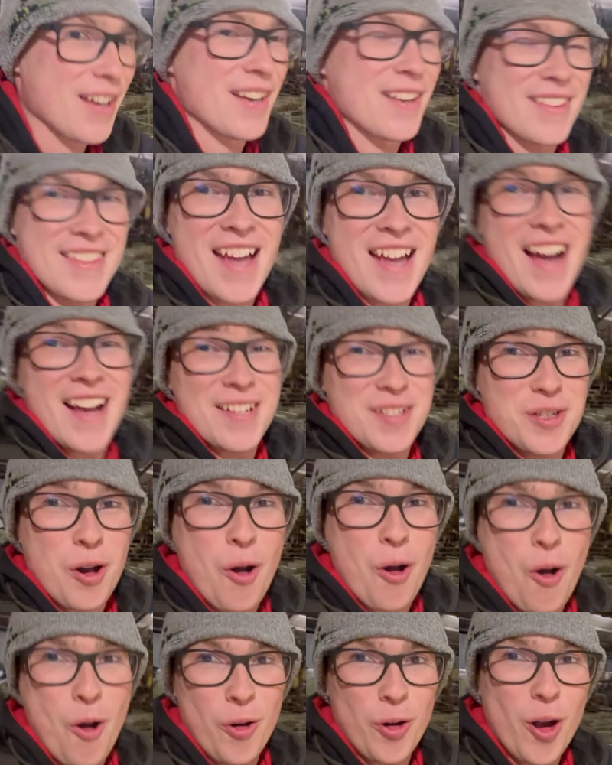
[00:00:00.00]
That took
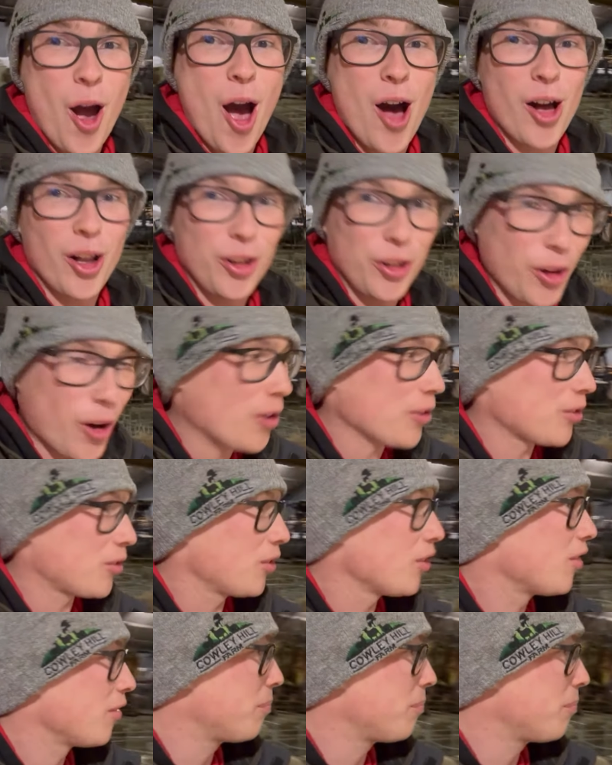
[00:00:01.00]
a lot of